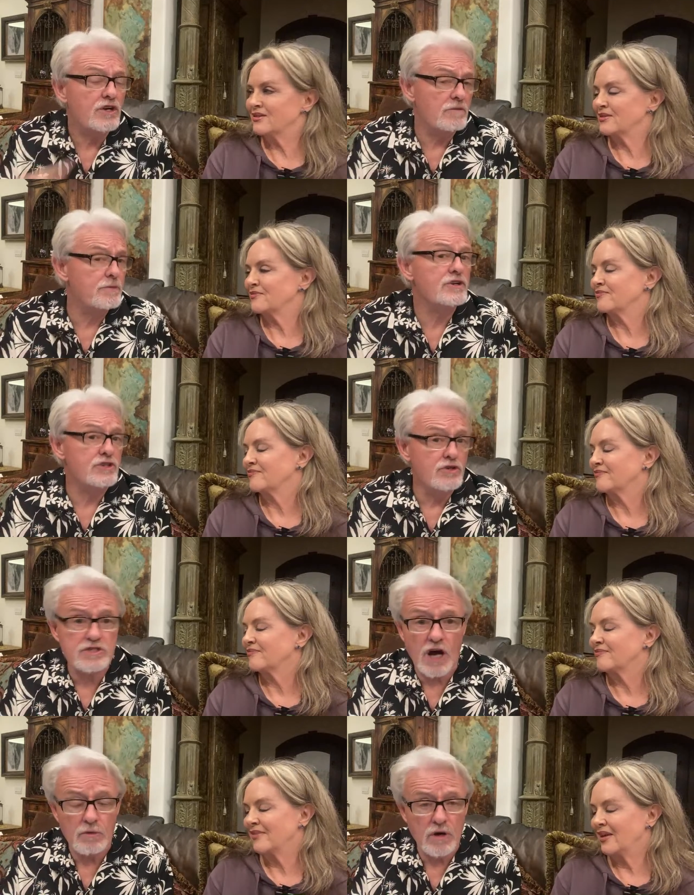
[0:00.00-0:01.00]
Speaker 1: could have produced
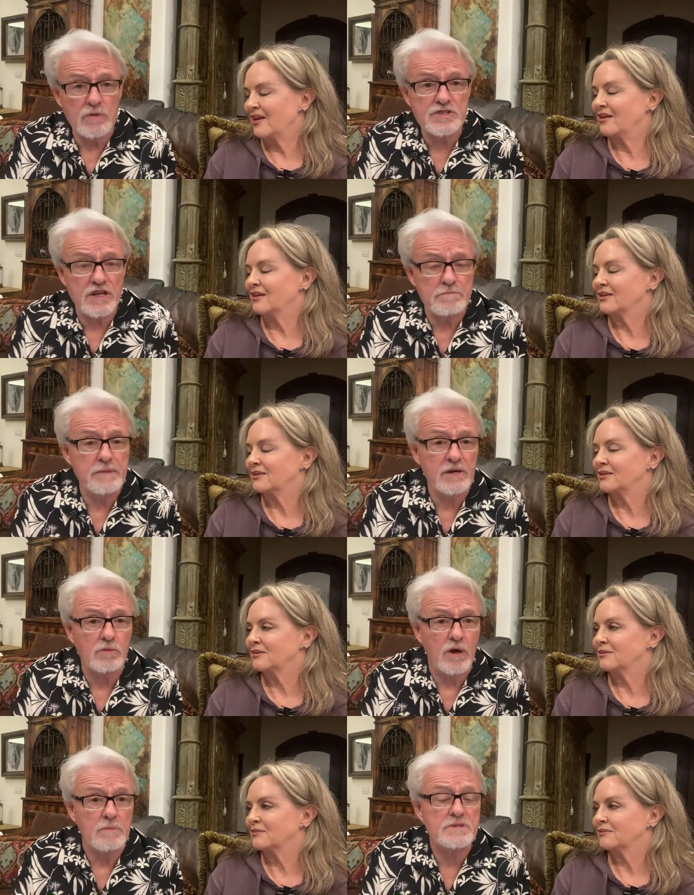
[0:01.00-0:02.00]
our own yeah. set of big
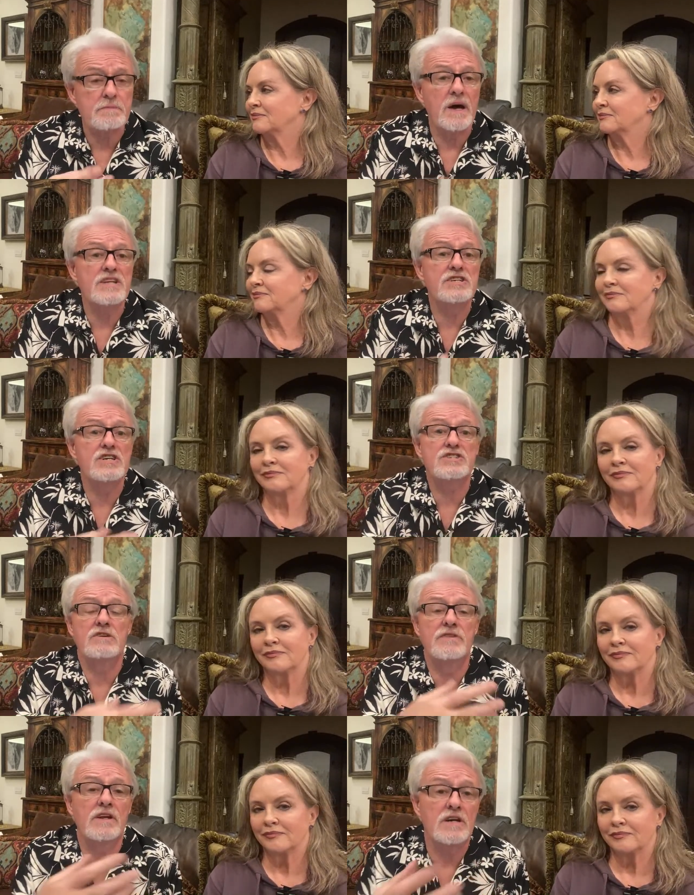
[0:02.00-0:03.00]
ropes by just
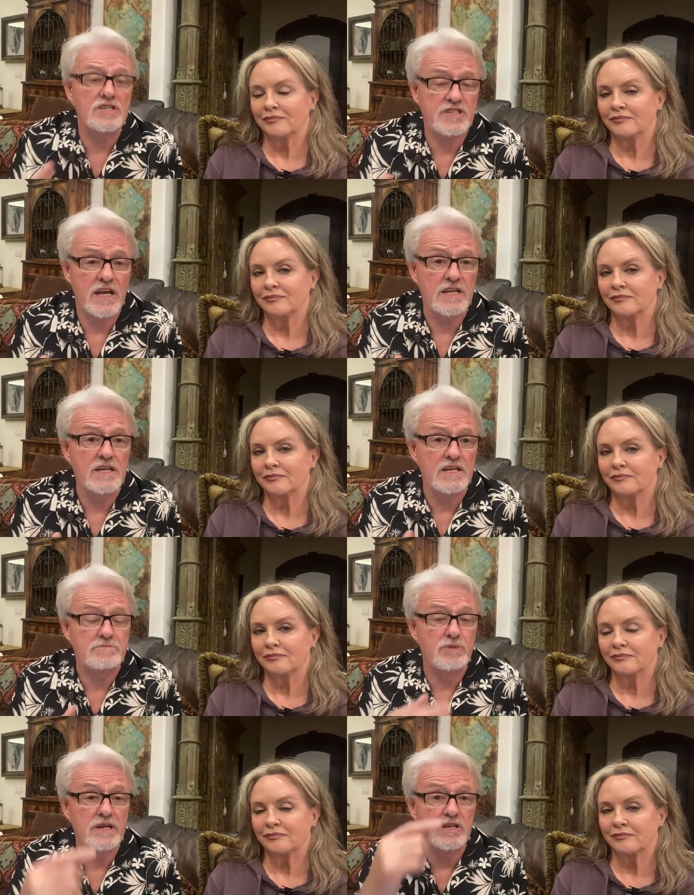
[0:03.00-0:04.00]
over the last ten years
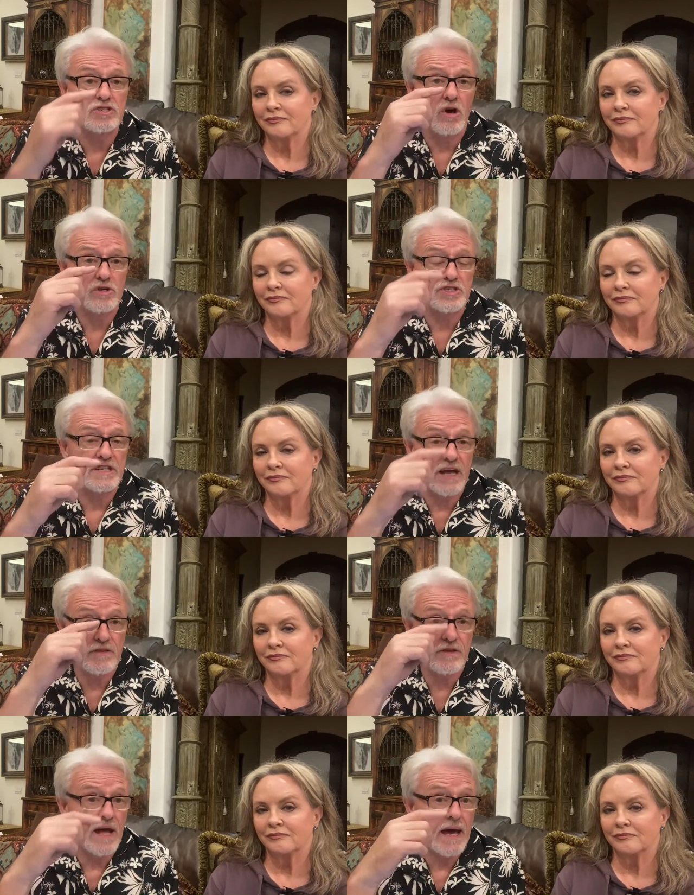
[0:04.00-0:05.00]
breeding dogs
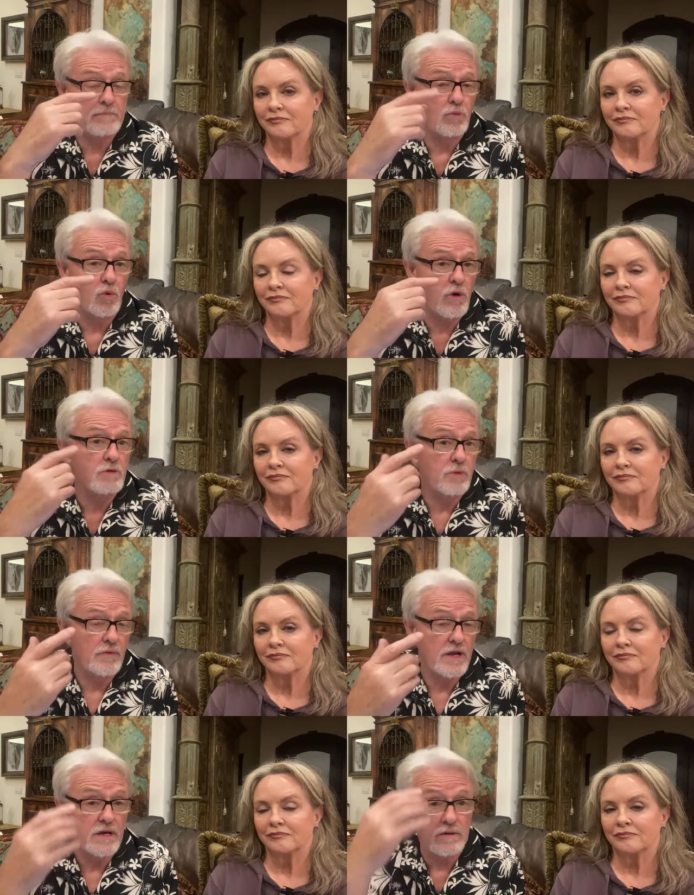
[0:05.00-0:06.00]
together that had more rope on
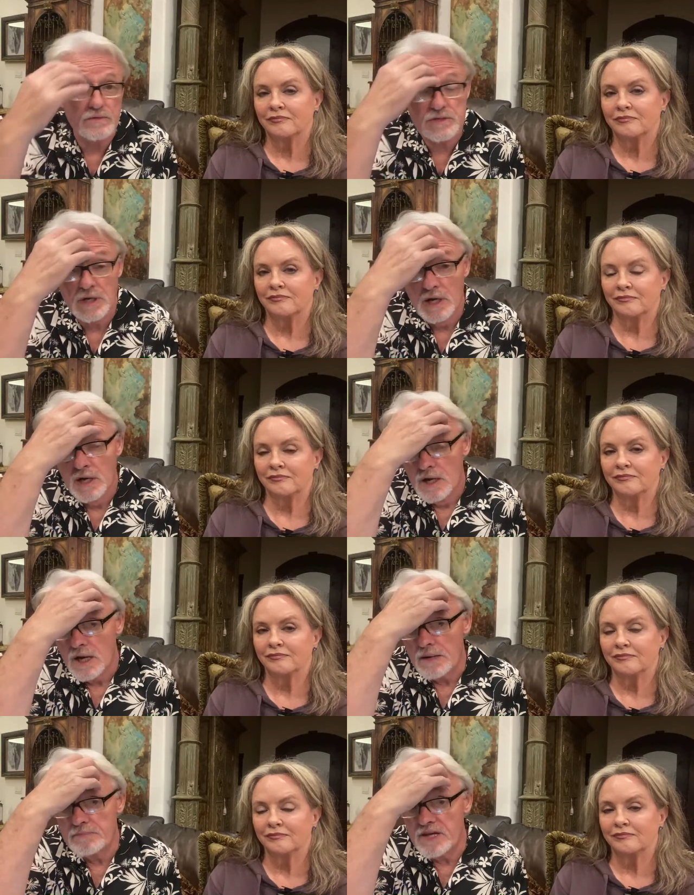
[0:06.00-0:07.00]
their nose. Mm-hmm
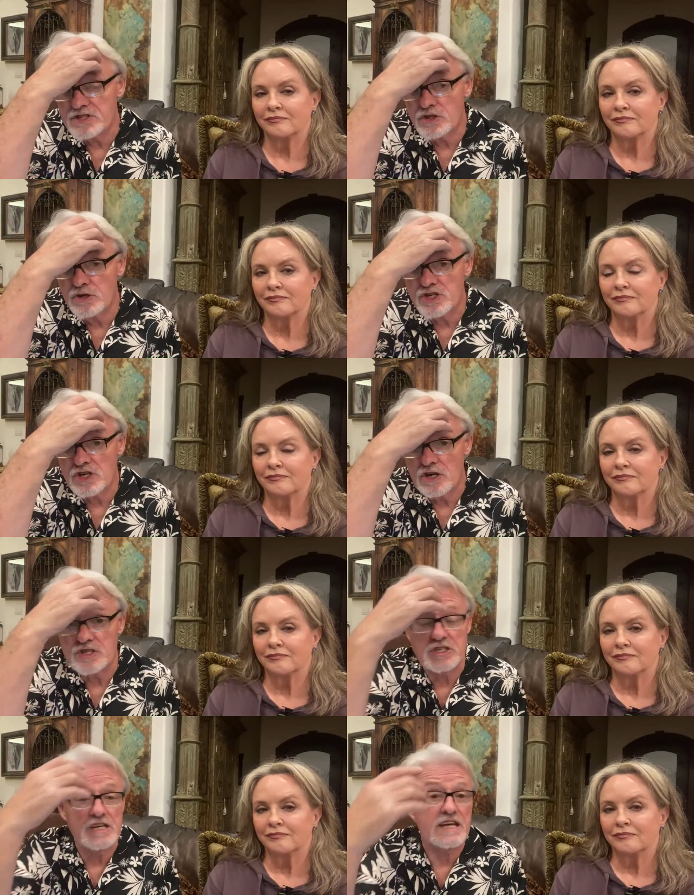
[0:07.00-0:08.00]
there's a good
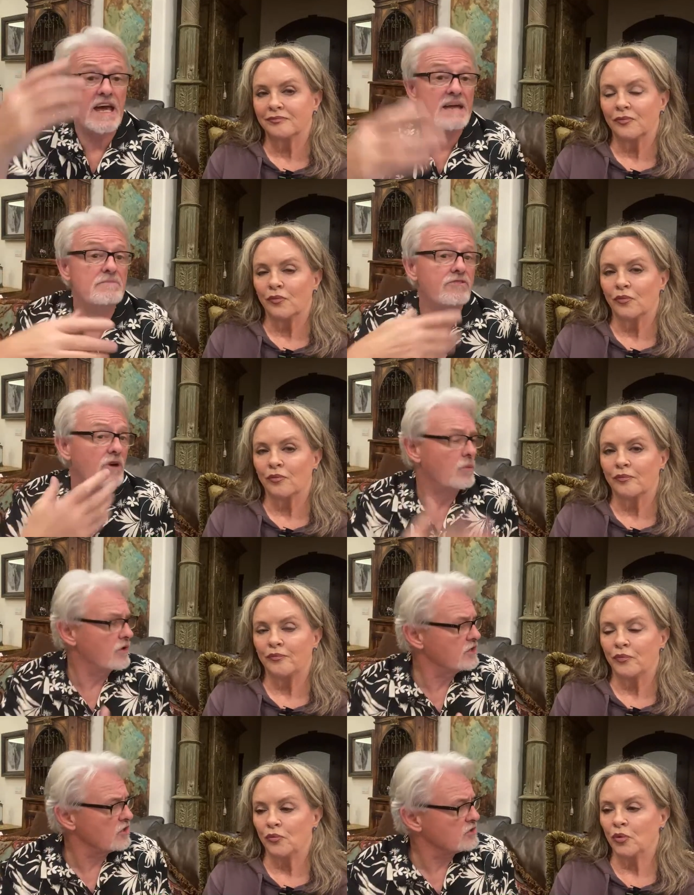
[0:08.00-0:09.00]
chance that it came from. What are
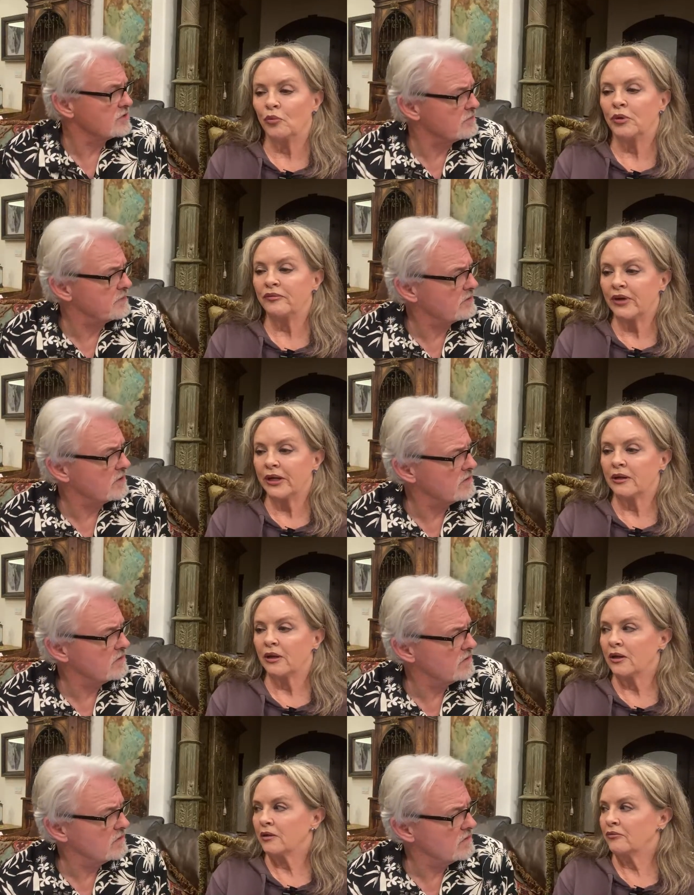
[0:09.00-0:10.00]
the dogs? Well, we've had a
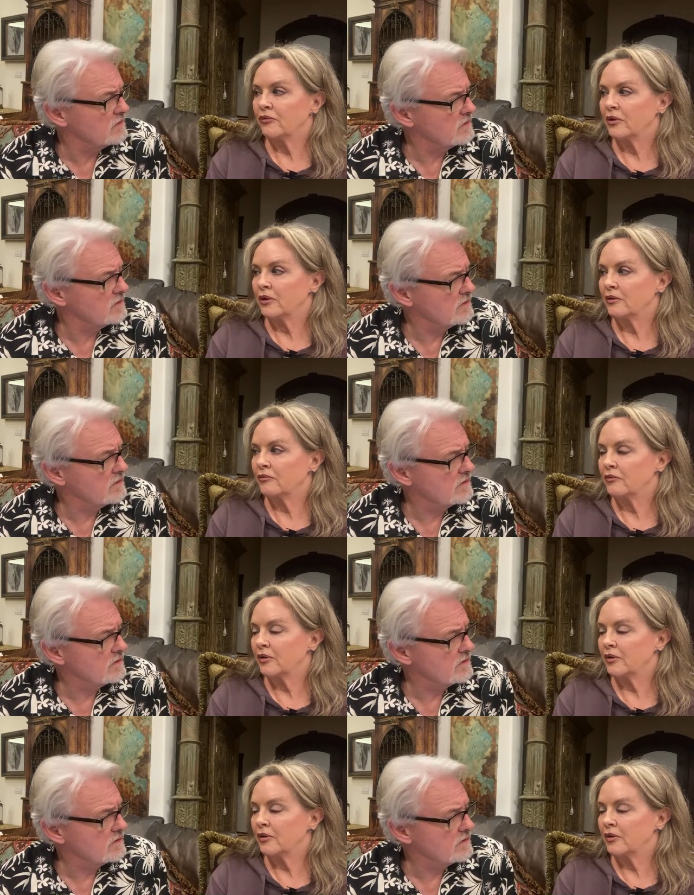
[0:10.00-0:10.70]
Speaker 2: lot of, of,